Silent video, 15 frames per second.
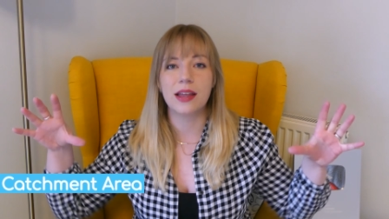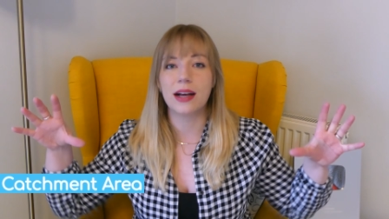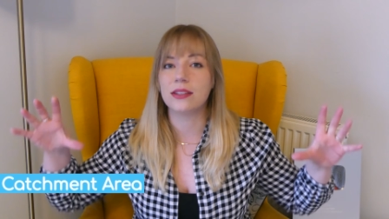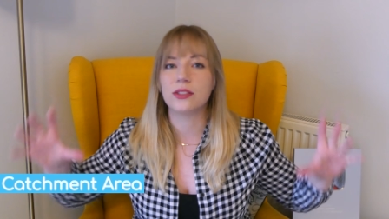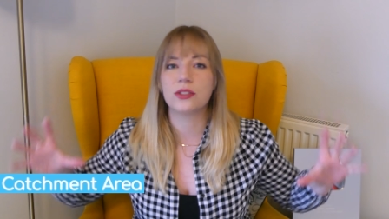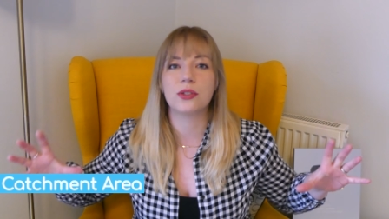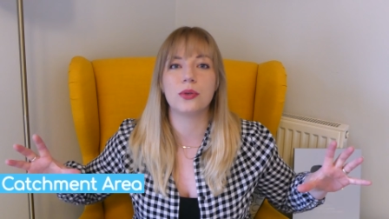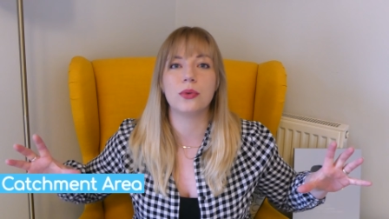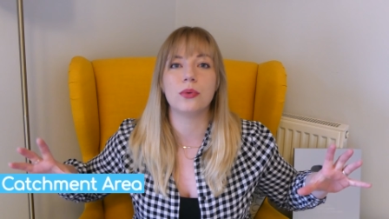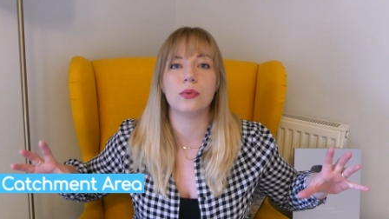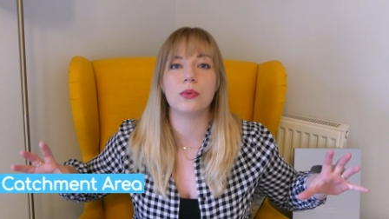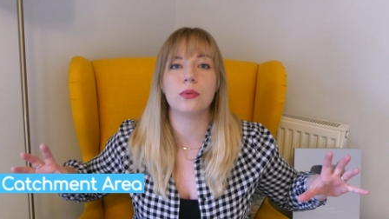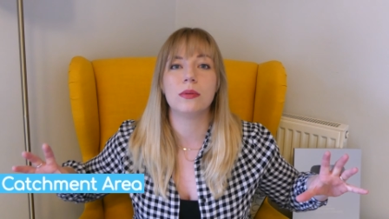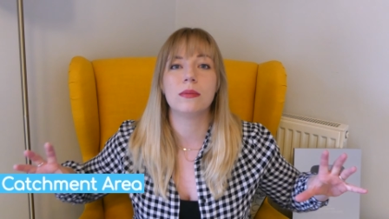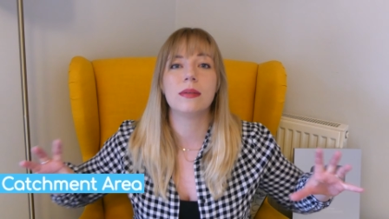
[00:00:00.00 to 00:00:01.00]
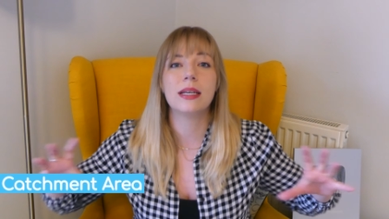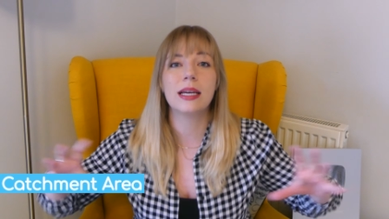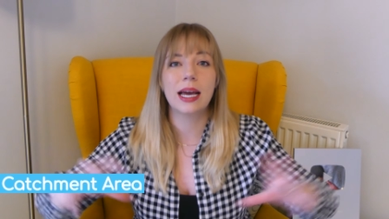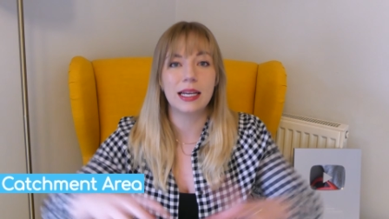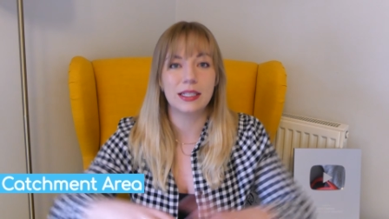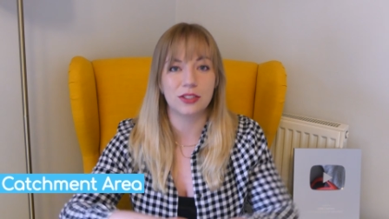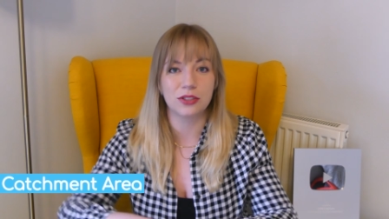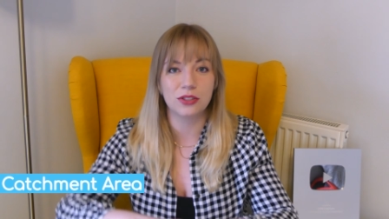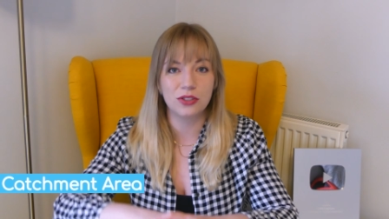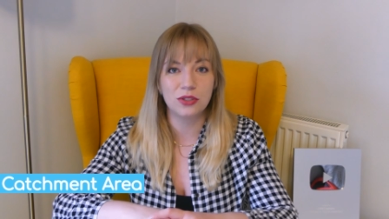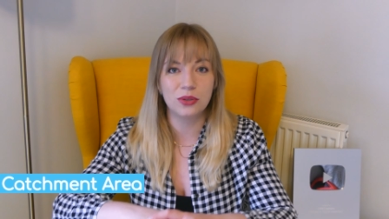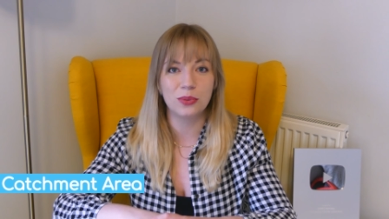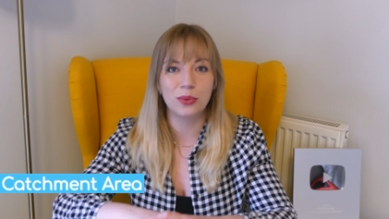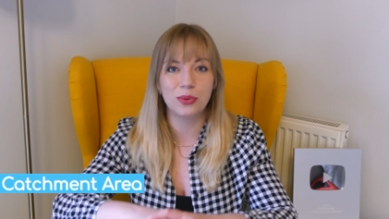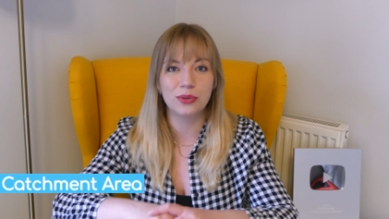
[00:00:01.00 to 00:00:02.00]
school caters
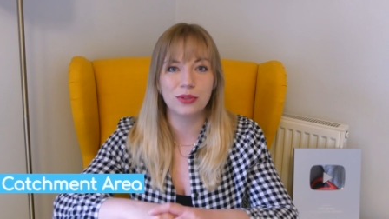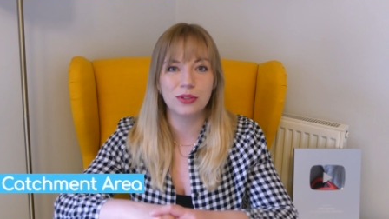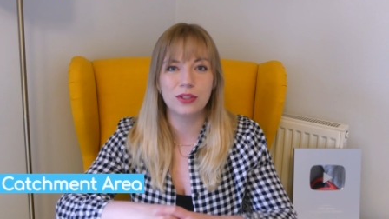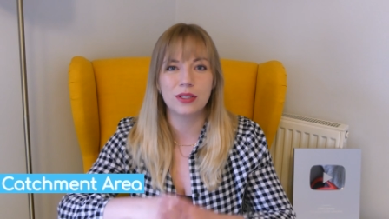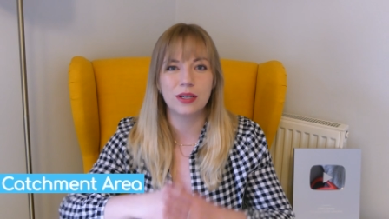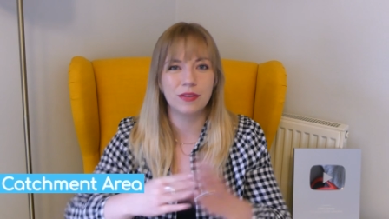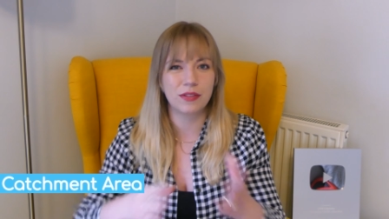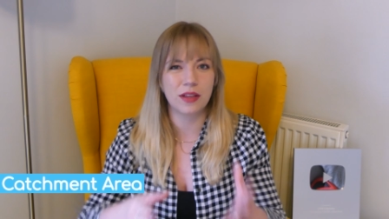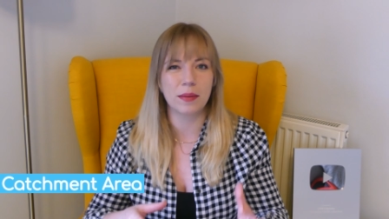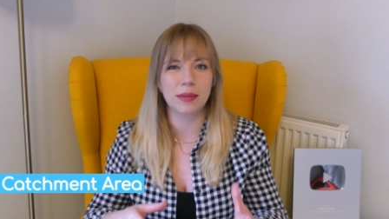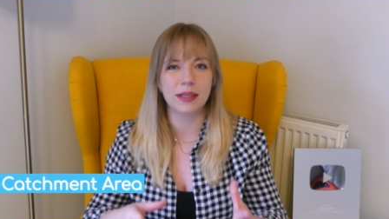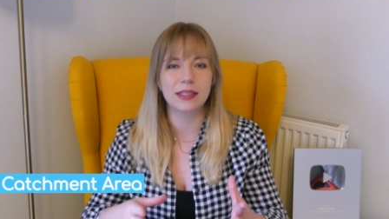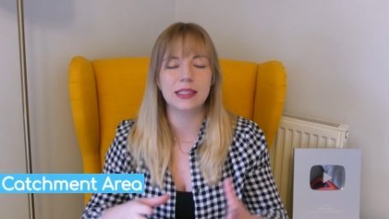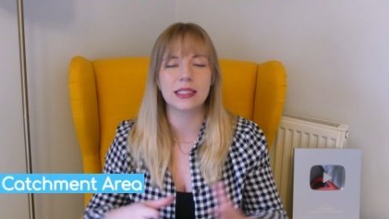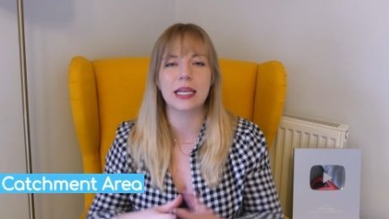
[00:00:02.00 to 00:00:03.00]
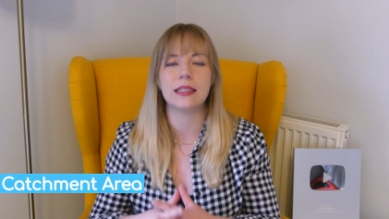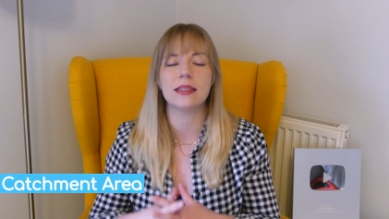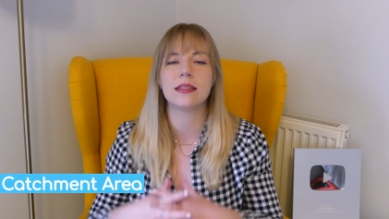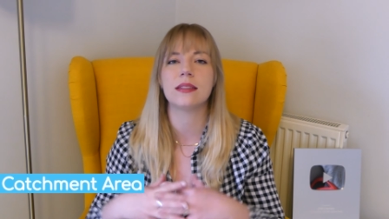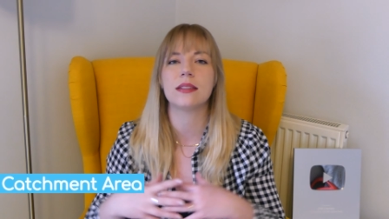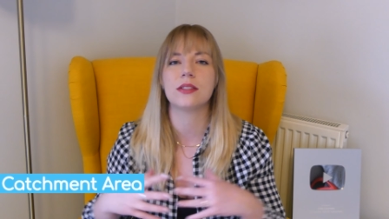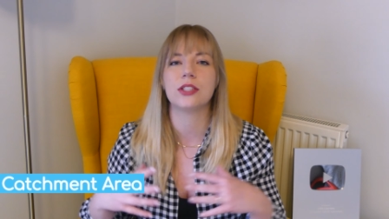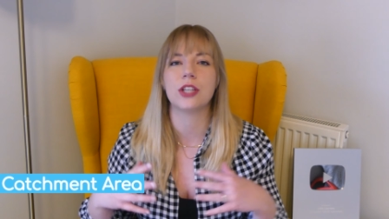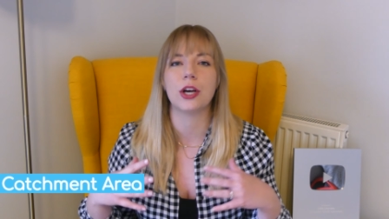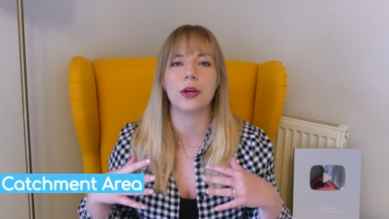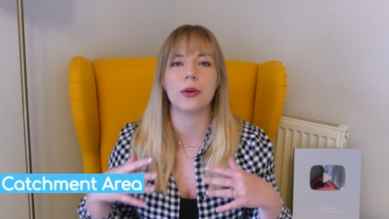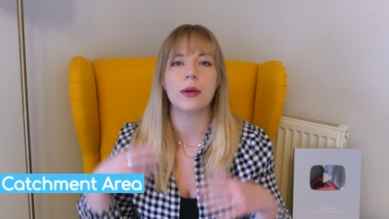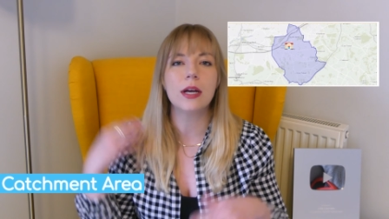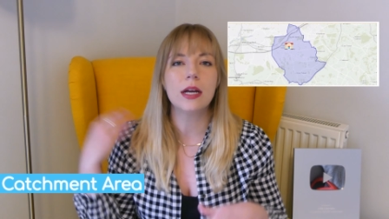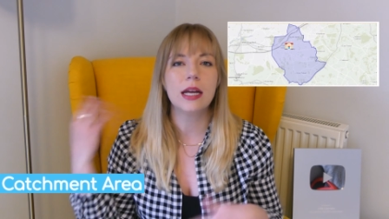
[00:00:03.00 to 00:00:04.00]
towards, if that makes sense.
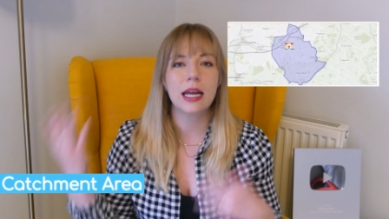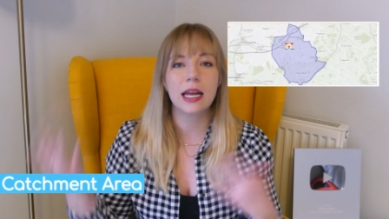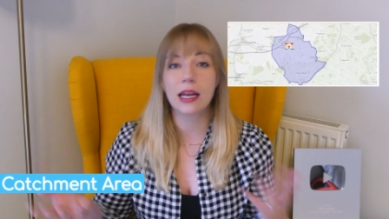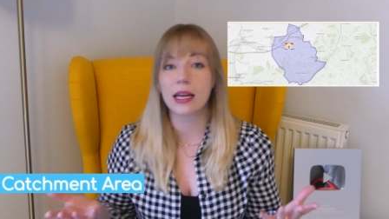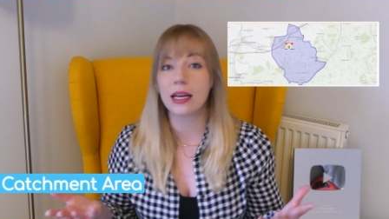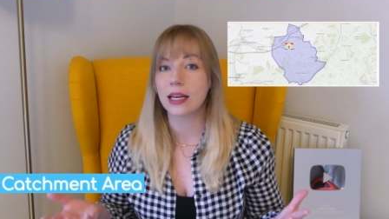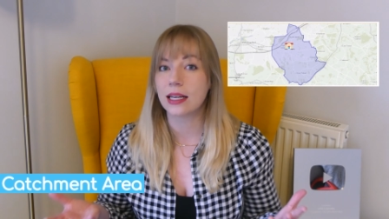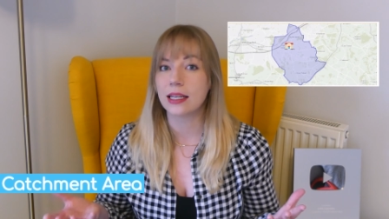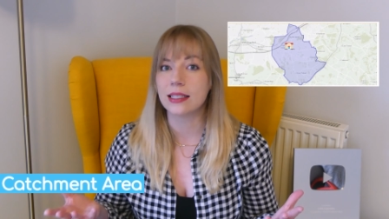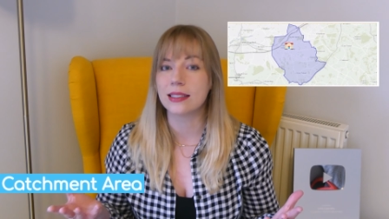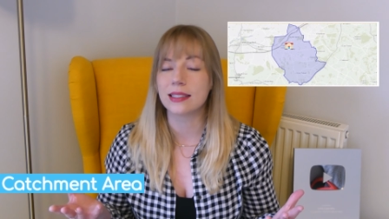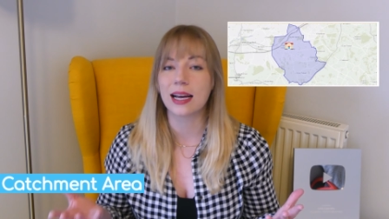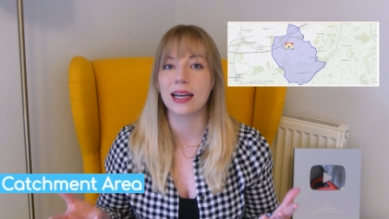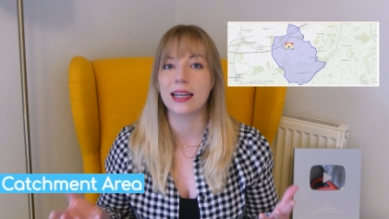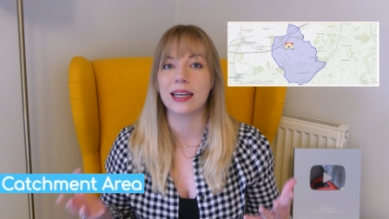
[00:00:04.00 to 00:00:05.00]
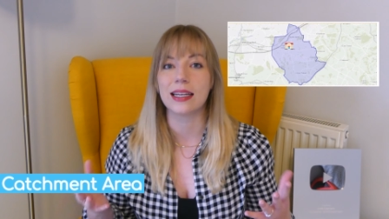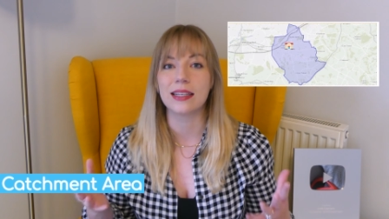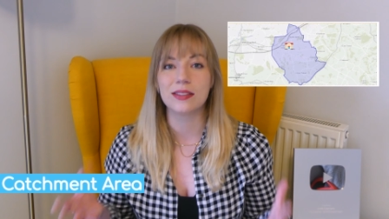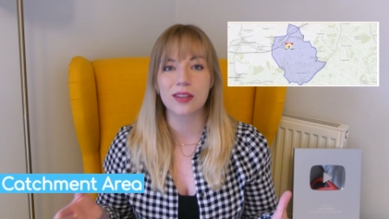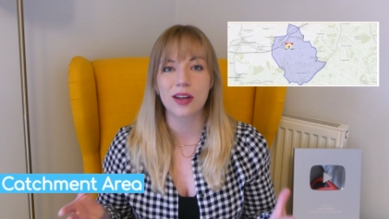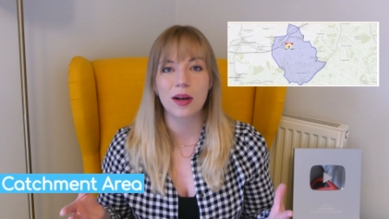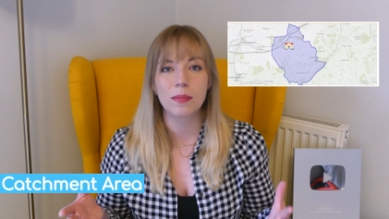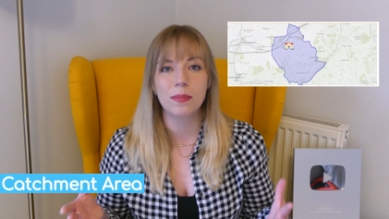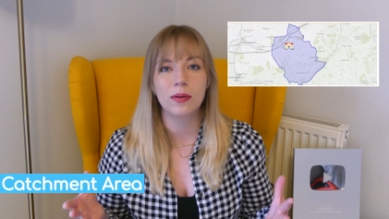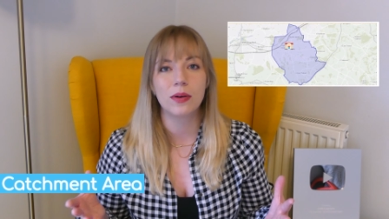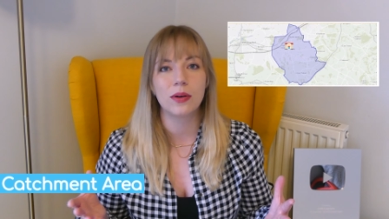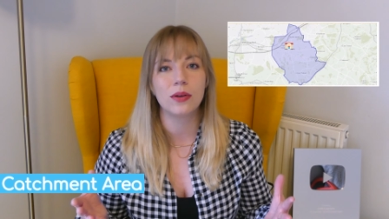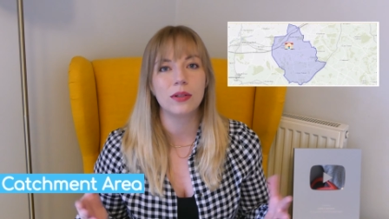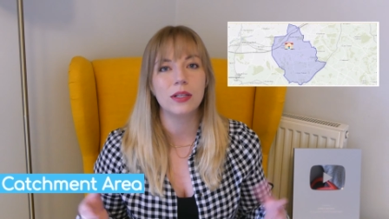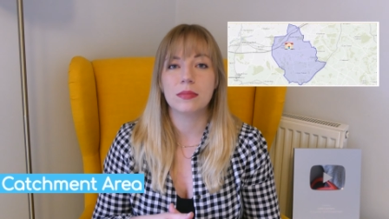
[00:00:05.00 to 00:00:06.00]
So here is an
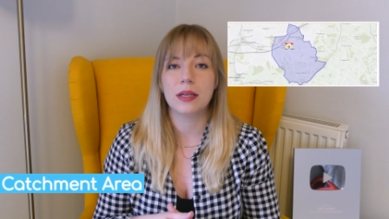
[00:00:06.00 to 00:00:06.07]
example.